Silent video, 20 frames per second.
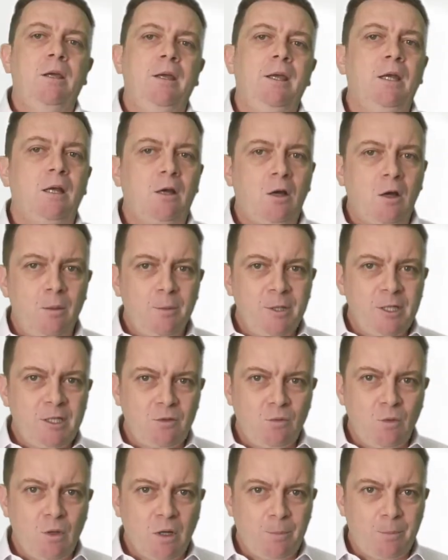In a comment
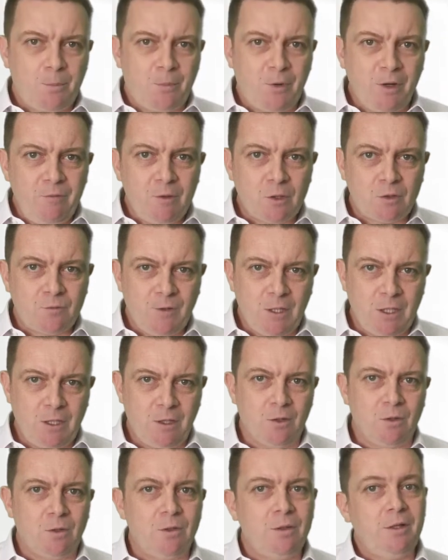to a previous
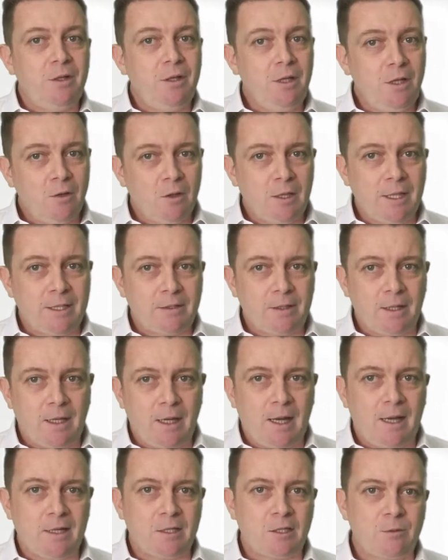video, Nicoletta
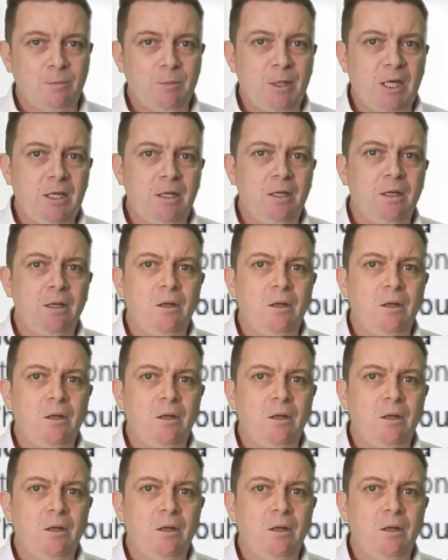asked me,